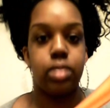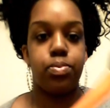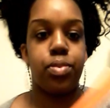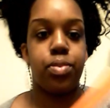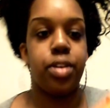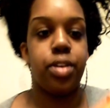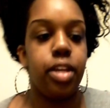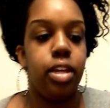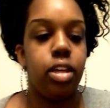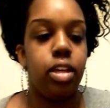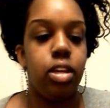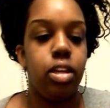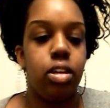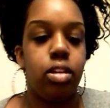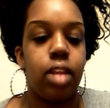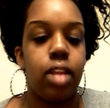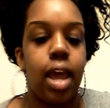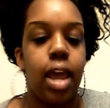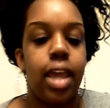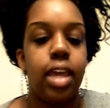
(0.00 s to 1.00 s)

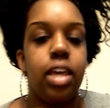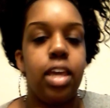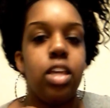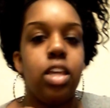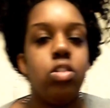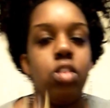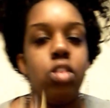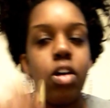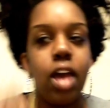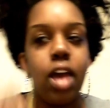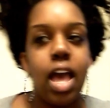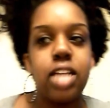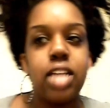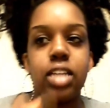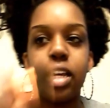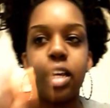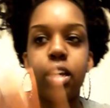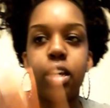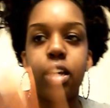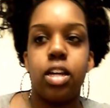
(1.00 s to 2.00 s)
pretty, like, it has
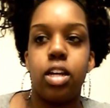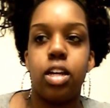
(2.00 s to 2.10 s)
like